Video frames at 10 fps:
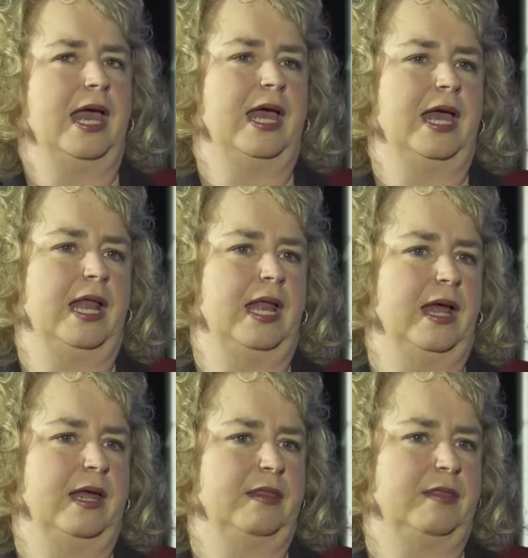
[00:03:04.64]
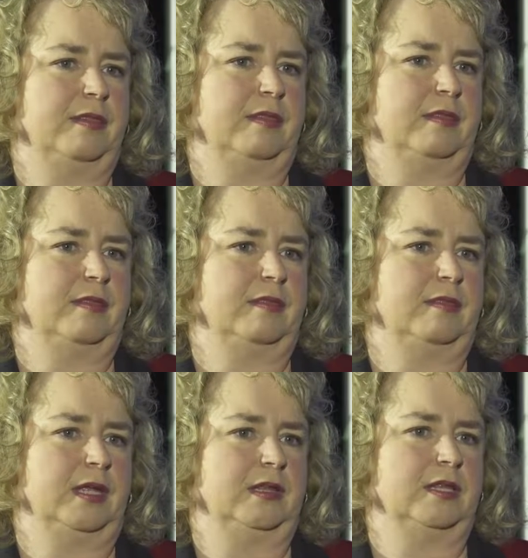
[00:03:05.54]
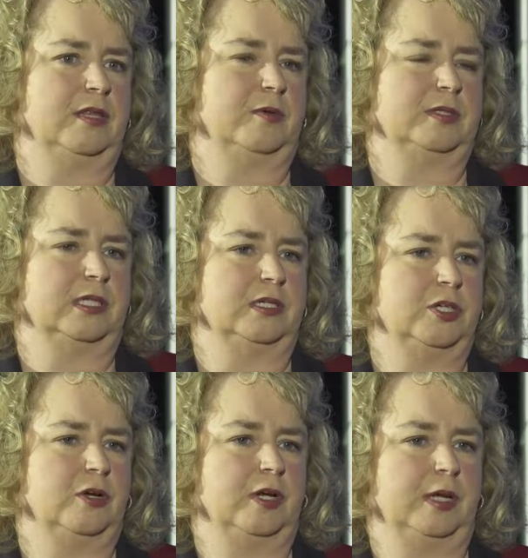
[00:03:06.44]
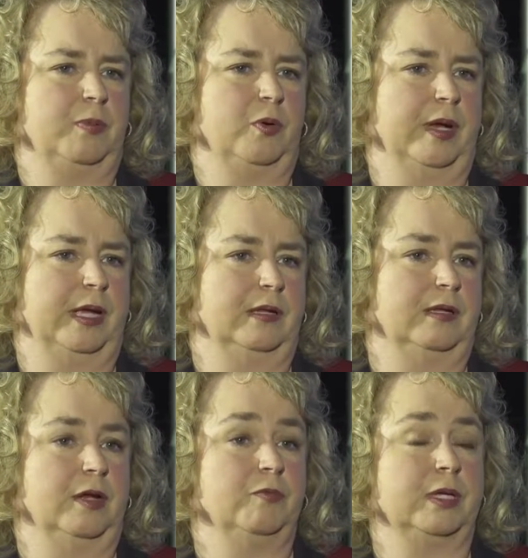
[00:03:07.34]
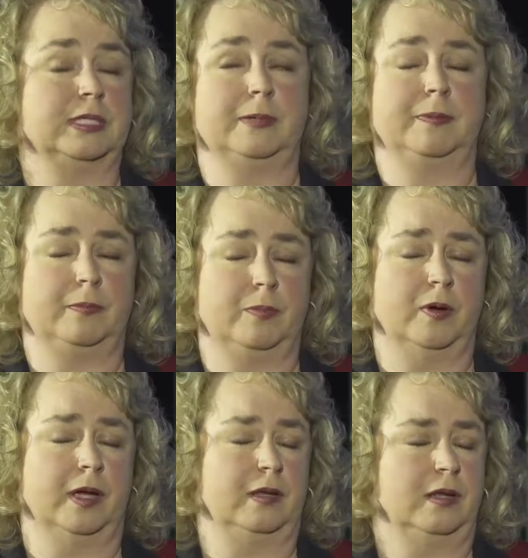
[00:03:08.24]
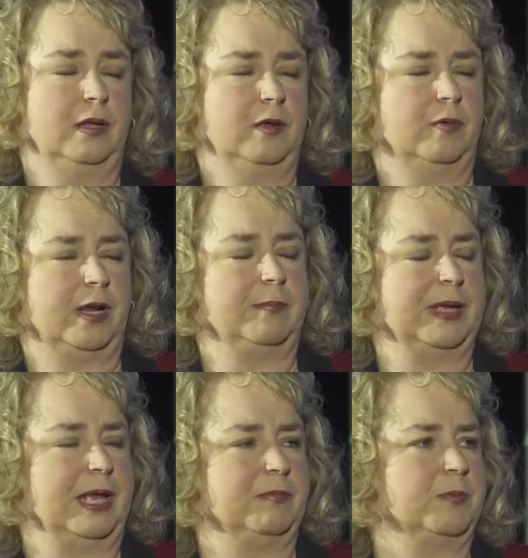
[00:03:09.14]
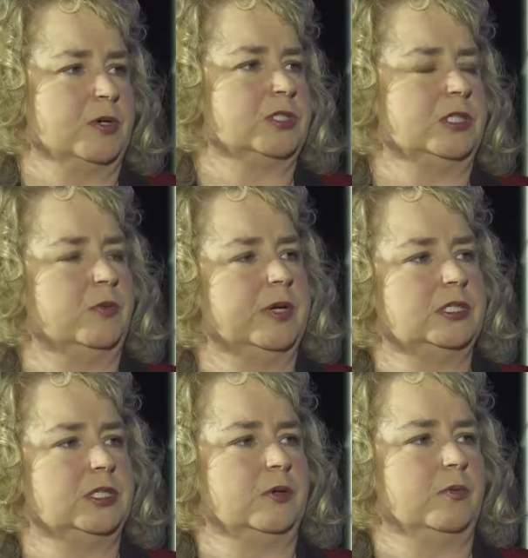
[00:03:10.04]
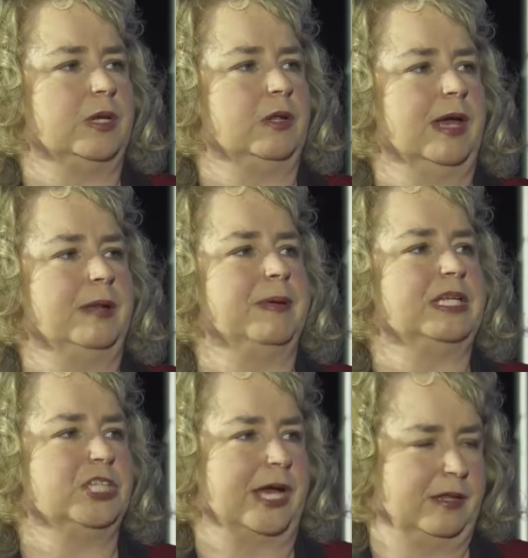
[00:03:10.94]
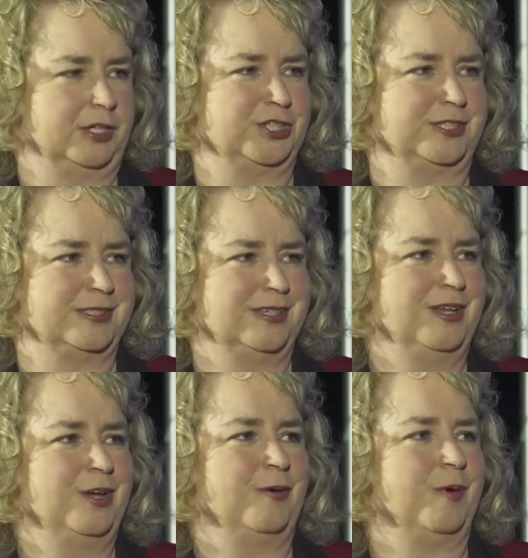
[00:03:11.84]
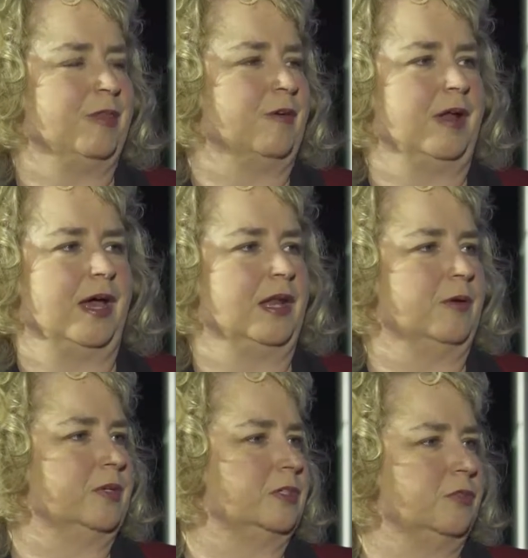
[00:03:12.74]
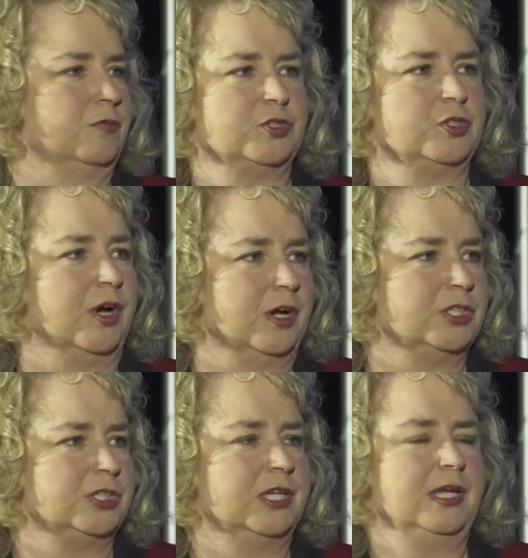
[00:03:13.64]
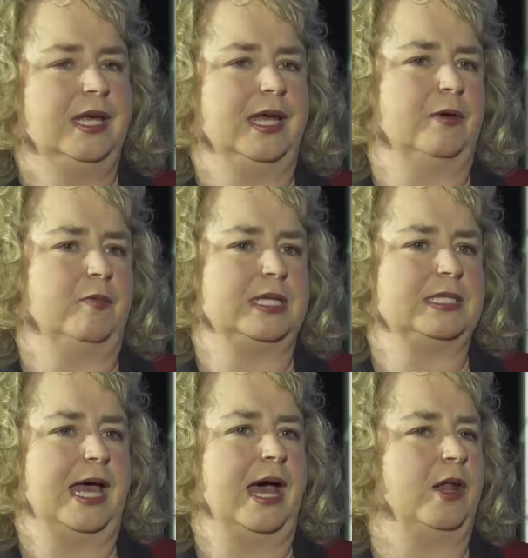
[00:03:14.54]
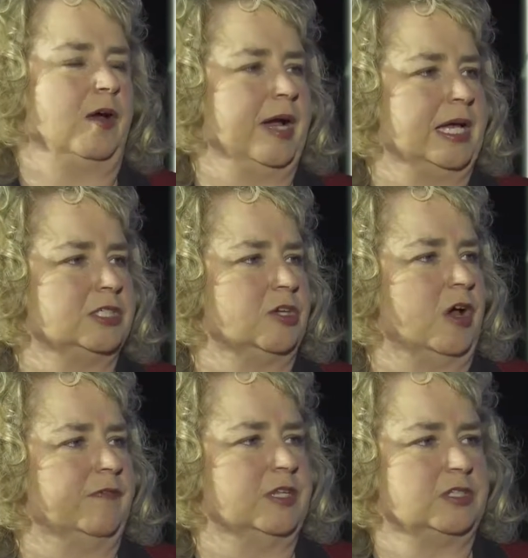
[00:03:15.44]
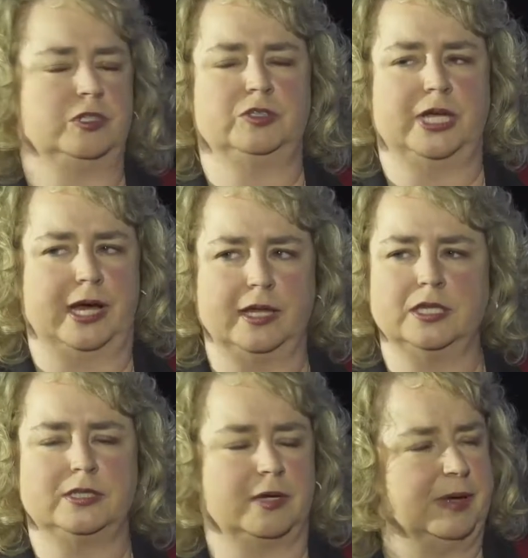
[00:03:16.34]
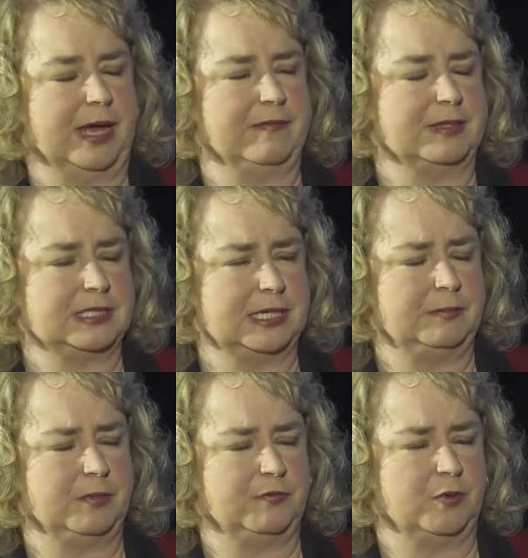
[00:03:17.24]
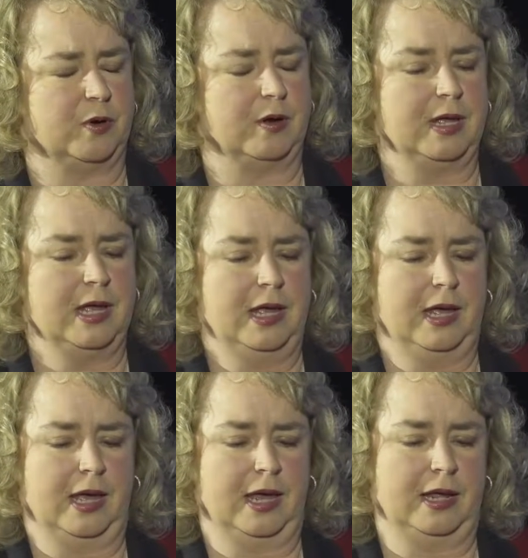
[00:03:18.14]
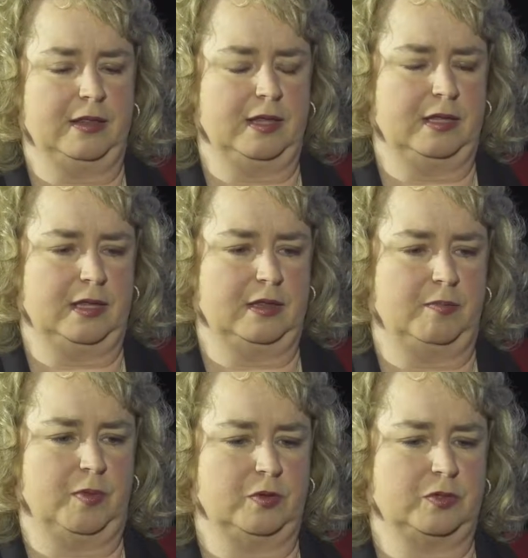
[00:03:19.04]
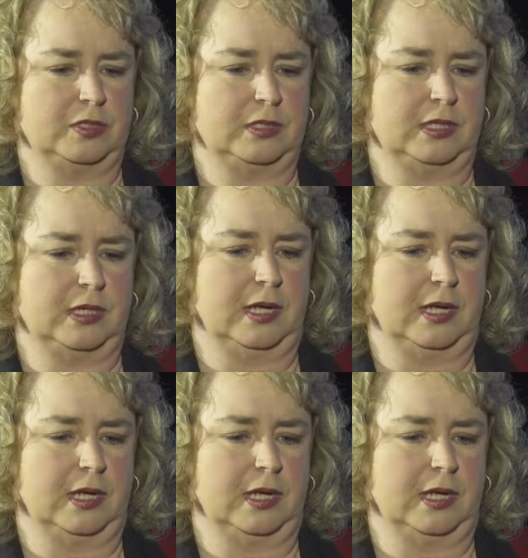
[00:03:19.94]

and I think that there was a turning point, a real tipping point, when I became the person you went to when you had big challenges. Whether or not it was research, it was, how do I solve this new challenge that we haven't seen before? And I think that the most